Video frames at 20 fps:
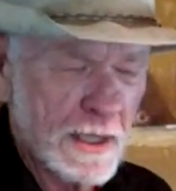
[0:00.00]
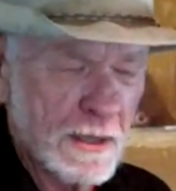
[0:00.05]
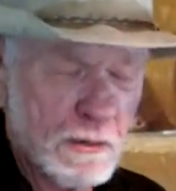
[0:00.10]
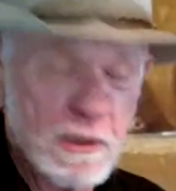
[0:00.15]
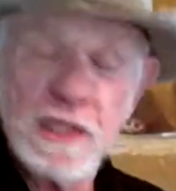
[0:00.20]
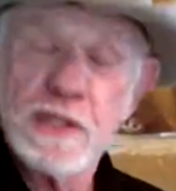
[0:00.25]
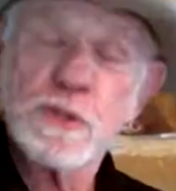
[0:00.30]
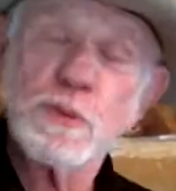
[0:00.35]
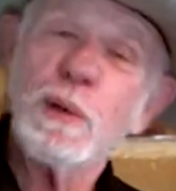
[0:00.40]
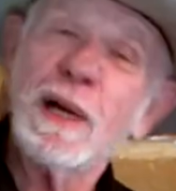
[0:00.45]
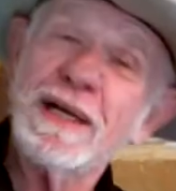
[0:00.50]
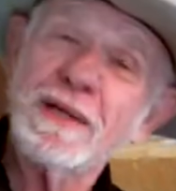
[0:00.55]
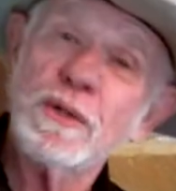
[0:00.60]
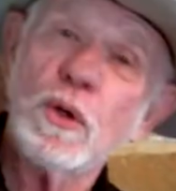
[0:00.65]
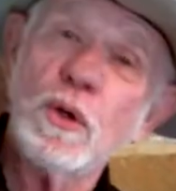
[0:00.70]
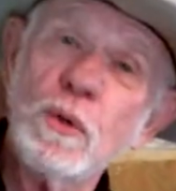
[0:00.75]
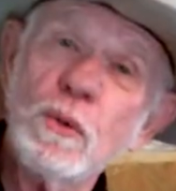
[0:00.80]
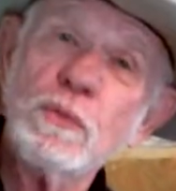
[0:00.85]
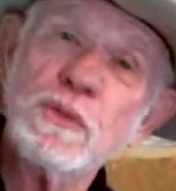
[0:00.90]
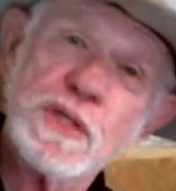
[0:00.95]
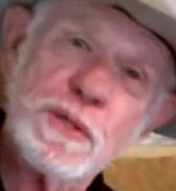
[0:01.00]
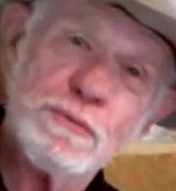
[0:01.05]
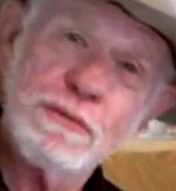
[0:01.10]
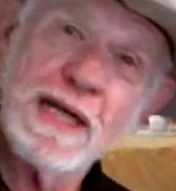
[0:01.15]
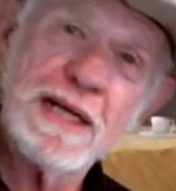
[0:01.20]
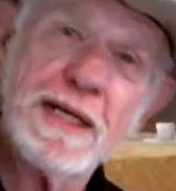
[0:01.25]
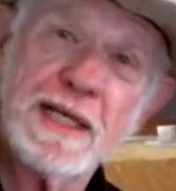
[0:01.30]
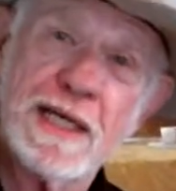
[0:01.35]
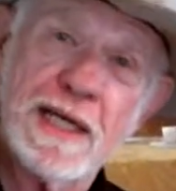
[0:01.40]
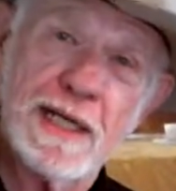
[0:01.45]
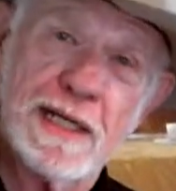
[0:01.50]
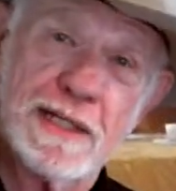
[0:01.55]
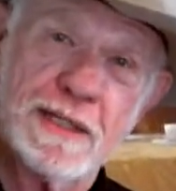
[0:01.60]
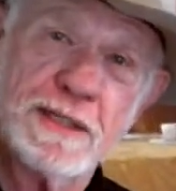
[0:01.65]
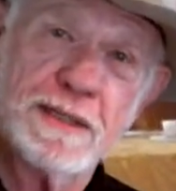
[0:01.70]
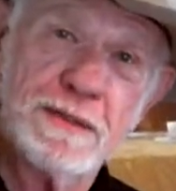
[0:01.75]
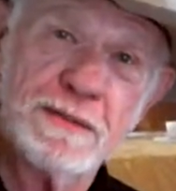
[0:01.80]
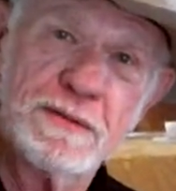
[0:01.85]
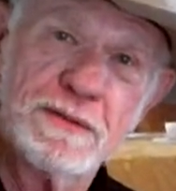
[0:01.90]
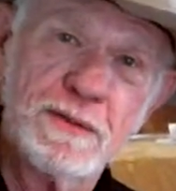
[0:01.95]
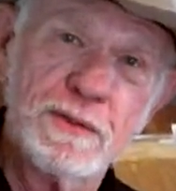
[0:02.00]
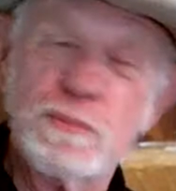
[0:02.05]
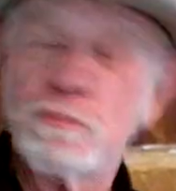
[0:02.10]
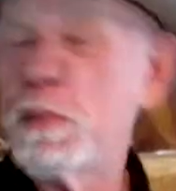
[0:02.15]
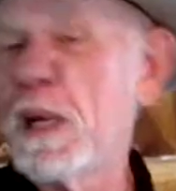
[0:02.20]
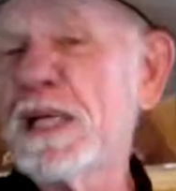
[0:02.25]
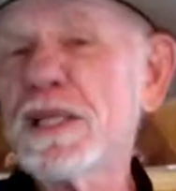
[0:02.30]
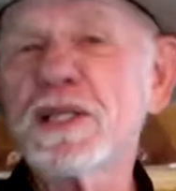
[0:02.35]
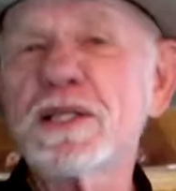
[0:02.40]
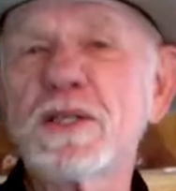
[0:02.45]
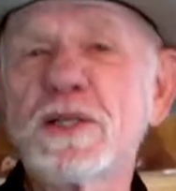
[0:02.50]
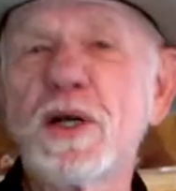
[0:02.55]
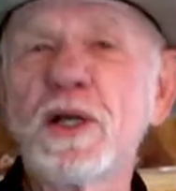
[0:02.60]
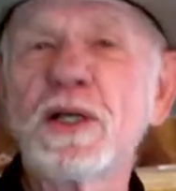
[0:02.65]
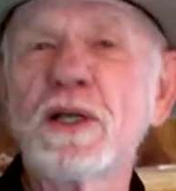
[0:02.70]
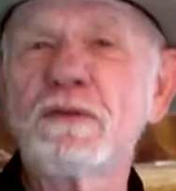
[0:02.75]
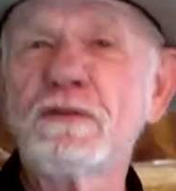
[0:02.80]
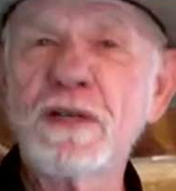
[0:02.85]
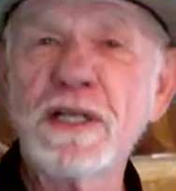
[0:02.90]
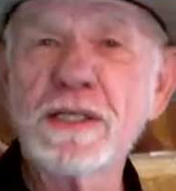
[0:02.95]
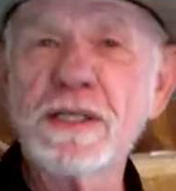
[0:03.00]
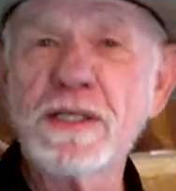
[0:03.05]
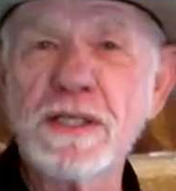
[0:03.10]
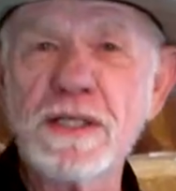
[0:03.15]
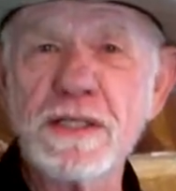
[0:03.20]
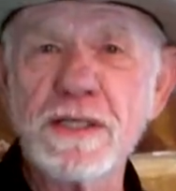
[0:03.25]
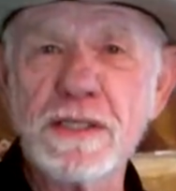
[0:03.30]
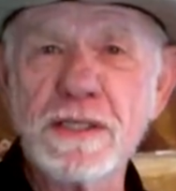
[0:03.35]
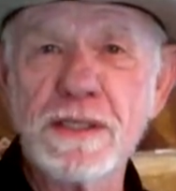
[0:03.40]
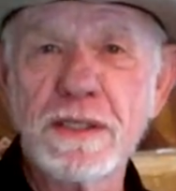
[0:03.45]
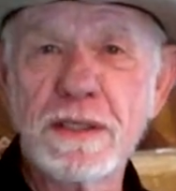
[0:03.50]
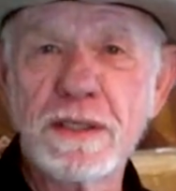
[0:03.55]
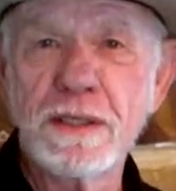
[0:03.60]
Well, this white colt was a renegade who busted all their fences.